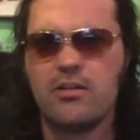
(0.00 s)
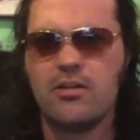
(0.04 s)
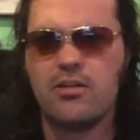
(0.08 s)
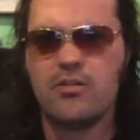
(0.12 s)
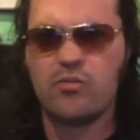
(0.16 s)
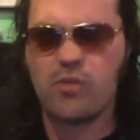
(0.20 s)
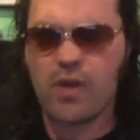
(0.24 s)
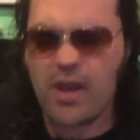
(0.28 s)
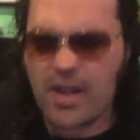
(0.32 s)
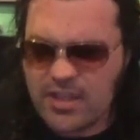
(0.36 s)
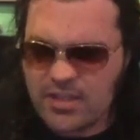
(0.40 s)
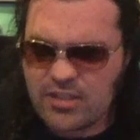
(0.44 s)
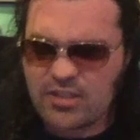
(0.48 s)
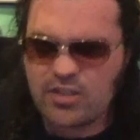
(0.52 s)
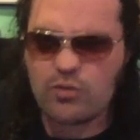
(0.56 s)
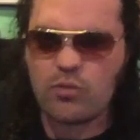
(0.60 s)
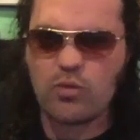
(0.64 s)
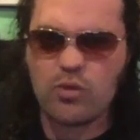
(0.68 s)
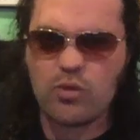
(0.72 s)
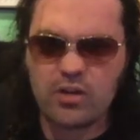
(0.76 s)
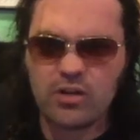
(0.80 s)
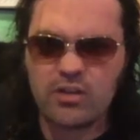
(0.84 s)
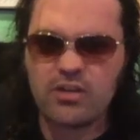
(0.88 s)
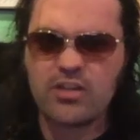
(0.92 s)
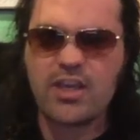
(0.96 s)
right to
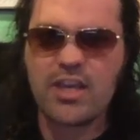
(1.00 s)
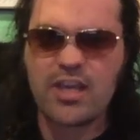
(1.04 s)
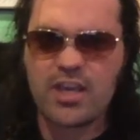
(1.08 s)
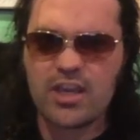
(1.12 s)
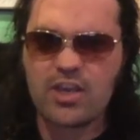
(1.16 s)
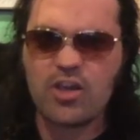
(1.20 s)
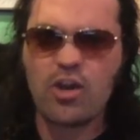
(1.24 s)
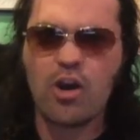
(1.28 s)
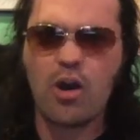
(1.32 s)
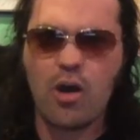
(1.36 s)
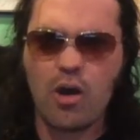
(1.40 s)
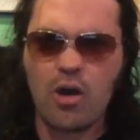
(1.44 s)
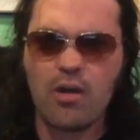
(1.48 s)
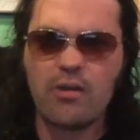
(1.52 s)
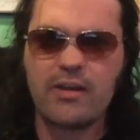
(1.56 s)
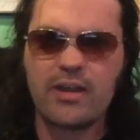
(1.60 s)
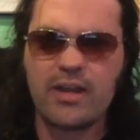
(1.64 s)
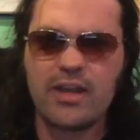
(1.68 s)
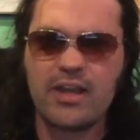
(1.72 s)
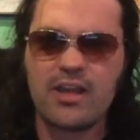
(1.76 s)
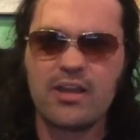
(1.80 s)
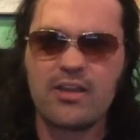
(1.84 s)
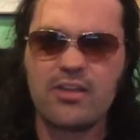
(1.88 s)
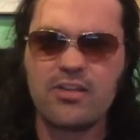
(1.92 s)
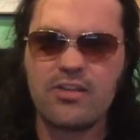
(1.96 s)
where King Kong
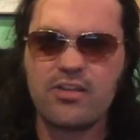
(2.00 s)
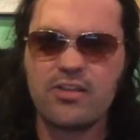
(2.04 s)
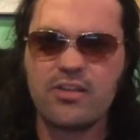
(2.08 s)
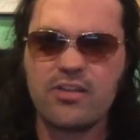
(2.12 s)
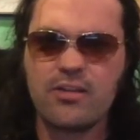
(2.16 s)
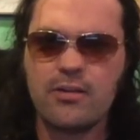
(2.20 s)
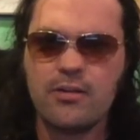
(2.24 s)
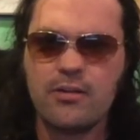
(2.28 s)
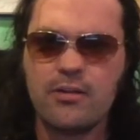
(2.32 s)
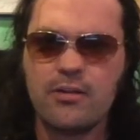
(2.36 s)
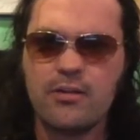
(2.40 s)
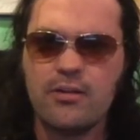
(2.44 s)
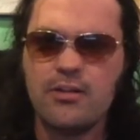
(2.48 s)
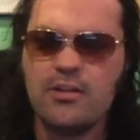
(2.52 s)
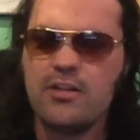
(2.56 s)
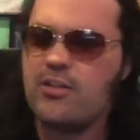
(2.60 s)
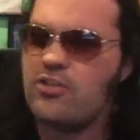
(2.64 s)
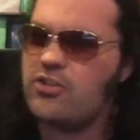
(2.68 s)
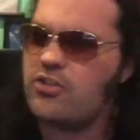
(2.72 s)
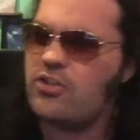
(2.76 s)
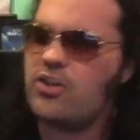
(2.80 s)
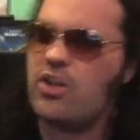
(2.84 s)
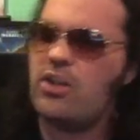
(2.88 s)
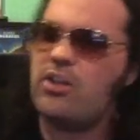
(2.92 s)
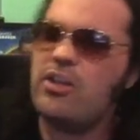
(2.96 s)
is.
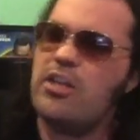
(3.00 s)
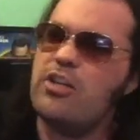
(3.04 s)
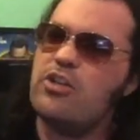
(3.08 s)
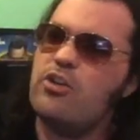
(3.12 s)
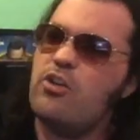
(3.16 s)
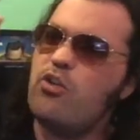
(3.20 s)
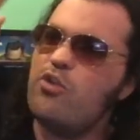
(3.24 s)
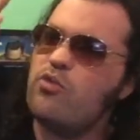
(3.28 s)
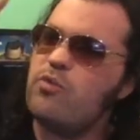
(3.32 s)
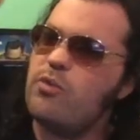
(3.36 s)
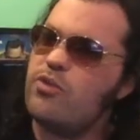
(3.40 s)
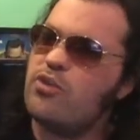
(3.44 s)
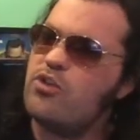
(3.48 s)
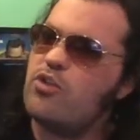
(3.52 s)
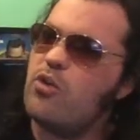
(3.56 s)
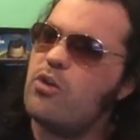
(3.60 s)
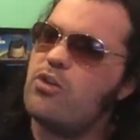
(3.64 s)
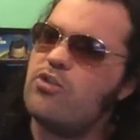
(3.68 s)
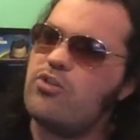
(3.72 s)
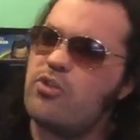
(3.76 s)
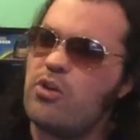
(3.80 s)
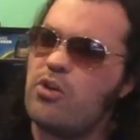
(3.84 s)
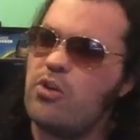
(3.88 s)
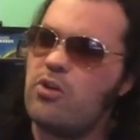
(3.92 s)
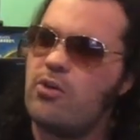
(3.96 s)
So now he knows what's going.
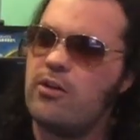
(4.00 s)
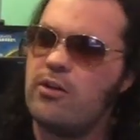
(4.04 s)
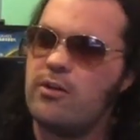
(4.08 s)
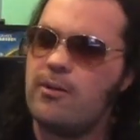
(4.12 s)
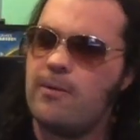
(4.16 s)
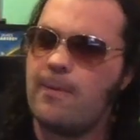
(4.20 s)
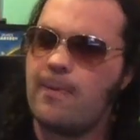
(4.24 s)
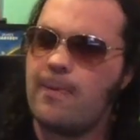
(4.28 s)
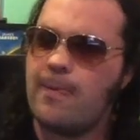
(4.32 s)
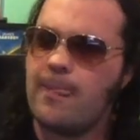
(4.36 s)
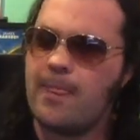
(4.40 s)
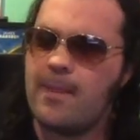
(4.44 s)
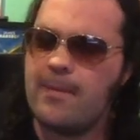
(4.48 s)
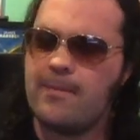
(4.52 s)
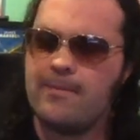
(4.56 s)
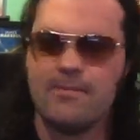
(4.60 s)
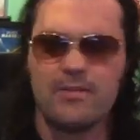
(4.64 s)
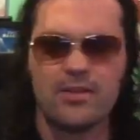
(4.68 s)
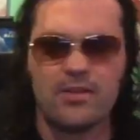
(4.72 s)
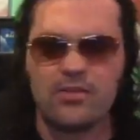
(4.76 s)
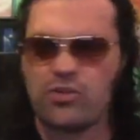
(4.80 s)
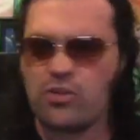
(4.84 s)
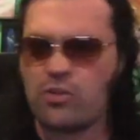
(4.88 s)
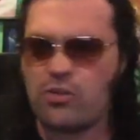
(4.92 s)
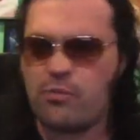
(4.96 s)
So
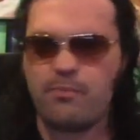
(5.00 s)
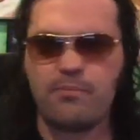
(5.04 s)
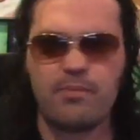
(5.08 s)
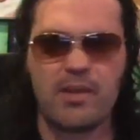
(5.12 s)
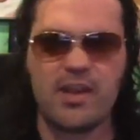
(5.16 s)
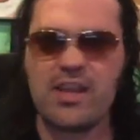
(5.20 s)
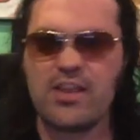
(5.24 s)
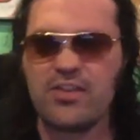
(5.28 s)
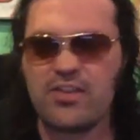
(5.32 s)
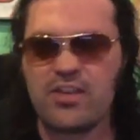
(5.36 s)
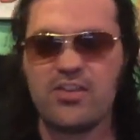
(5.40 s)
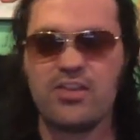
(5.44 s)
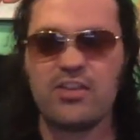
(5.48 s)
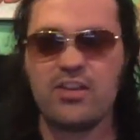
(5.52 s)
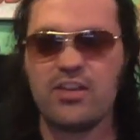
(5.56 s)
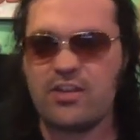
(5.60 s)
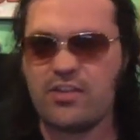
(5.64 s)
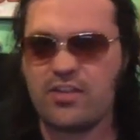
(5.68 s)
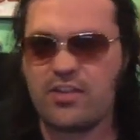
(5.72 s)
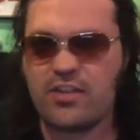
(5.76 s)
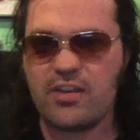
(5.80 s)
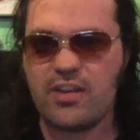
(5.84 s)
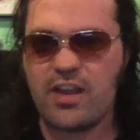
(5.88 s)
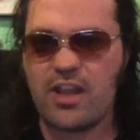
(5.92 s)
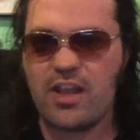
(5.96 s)
I guess
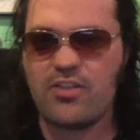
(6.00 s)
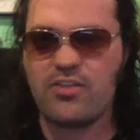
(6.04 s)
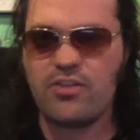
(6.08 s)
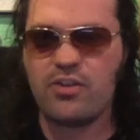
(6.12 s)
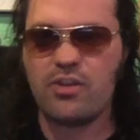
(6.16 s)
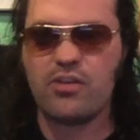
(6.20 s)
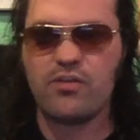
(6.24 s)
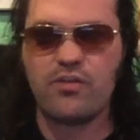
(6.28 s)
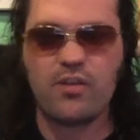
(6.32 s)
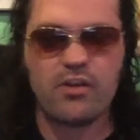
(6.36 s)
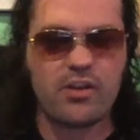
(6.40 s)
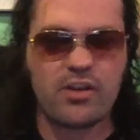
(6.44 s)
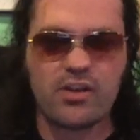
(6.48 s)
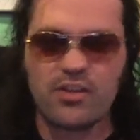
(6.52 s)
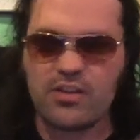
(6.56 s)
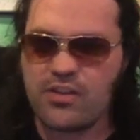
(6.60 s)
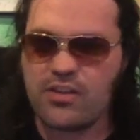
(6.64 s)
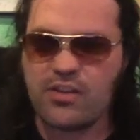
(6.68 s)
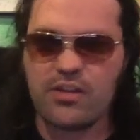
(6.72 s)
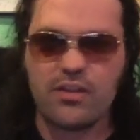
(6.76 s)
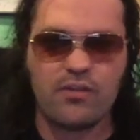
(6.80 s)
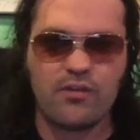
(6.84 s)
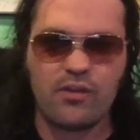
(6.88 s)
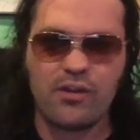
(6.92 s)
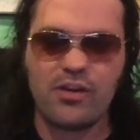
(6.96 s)
Godzilla
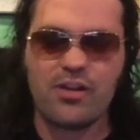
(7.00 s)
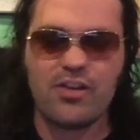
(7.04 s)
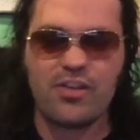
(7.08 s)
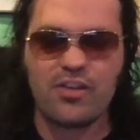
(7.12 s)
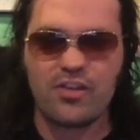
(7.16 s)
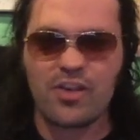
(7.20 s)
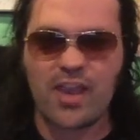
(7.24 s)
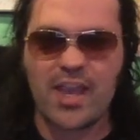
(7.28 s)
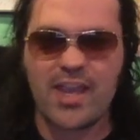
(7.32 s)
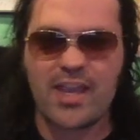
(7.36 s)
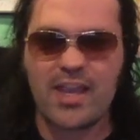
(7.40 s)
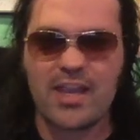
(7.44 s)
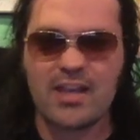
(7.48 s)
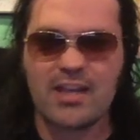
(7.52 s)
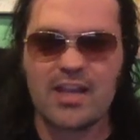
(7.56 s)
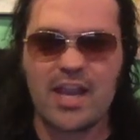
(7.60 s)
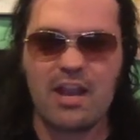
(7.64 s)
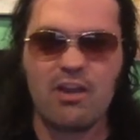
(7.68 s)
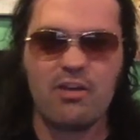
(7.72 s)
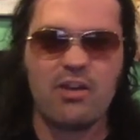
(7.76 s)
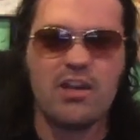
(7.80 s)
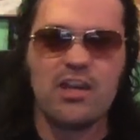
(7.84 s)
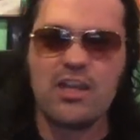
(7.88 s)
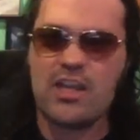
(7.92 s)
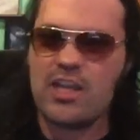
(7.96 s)
is very psychic
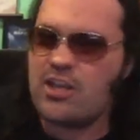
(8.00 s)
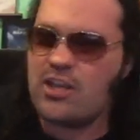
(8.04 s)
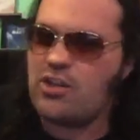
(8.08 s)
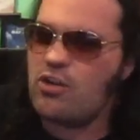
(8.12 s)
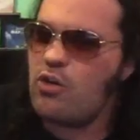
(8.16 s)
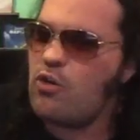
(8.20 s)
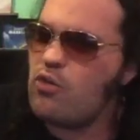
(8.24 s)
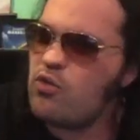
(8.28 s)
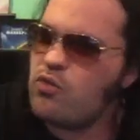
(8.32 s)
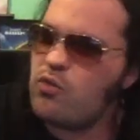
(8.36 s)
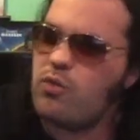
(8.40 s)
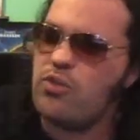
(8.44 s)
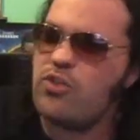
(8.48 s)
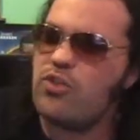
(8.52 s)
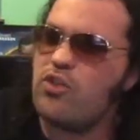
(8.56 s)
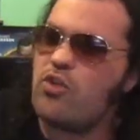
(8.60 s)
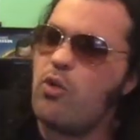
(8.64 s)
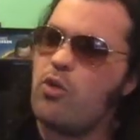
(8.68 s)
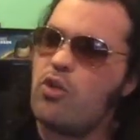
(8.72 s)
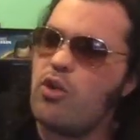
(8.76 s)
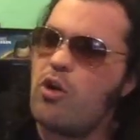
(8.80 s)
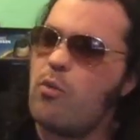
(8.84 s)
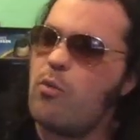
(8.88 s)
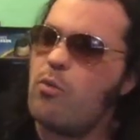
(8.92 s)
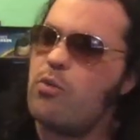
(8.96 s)
now. He knows what's
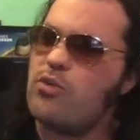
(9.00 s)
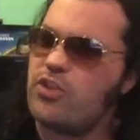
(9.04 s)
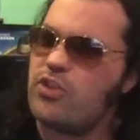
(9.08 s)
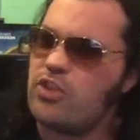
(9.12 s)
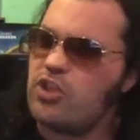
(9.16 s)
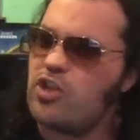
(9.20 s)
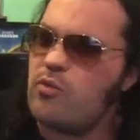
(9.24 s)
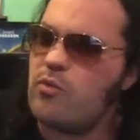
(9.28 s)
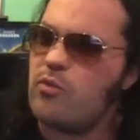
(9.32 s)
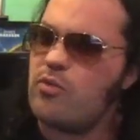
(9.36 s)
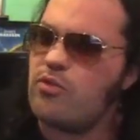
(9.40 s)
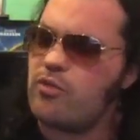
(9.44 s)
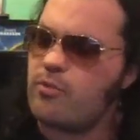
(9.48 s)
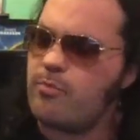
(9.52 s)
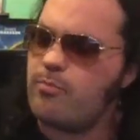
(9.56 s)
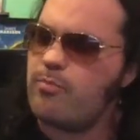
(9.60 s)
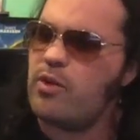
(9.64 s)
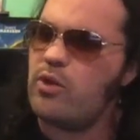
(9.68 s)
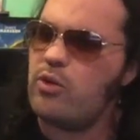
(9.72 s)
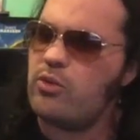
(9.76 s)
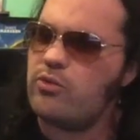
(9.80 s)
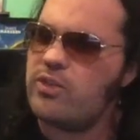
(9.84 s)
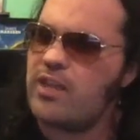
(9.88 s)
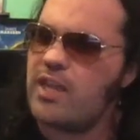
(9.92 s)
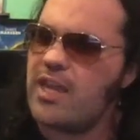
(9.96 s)
going on, what the humans are
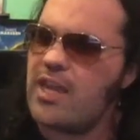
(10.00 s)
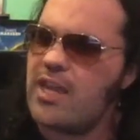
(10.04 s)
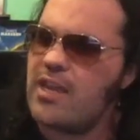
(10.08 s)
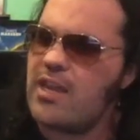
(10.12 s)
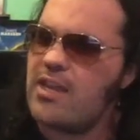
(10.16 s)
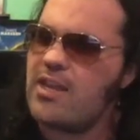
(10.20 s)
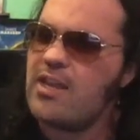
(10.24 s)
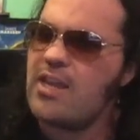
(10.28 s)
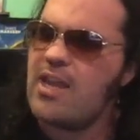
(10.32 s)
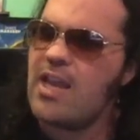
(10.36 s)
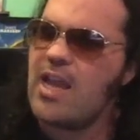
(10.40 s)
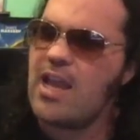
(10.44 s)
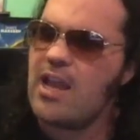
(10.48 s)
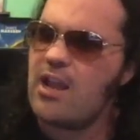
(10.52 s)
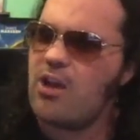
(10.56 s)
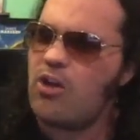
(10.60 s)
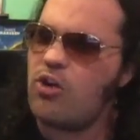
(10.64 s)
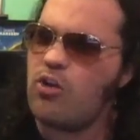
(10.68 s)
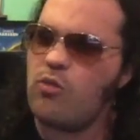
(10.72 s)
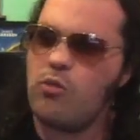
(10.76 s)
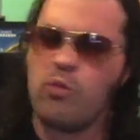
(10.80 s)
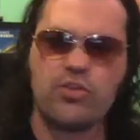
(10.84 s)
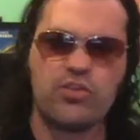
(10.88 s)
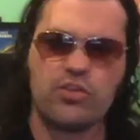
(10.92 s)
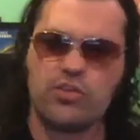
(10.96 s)
building,
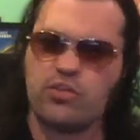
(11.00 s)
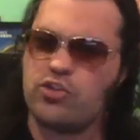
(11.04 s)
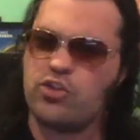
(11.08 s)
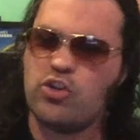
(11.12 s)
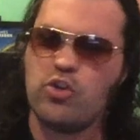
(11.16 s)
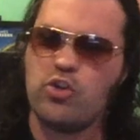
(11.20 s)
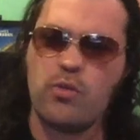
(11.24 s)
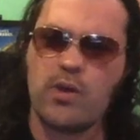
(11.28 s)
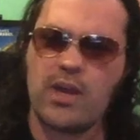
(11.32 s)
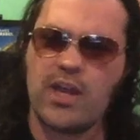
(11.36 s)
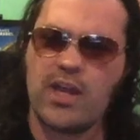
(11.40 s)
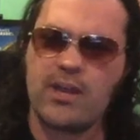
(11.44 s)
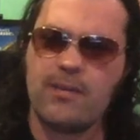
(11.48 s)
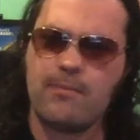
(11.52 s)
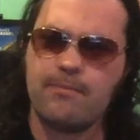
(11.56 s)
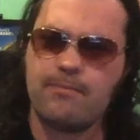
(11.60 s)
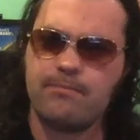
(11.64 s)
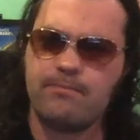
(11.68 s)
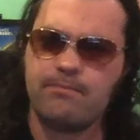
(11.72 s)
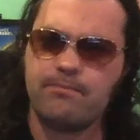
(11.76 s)
or what they're doing,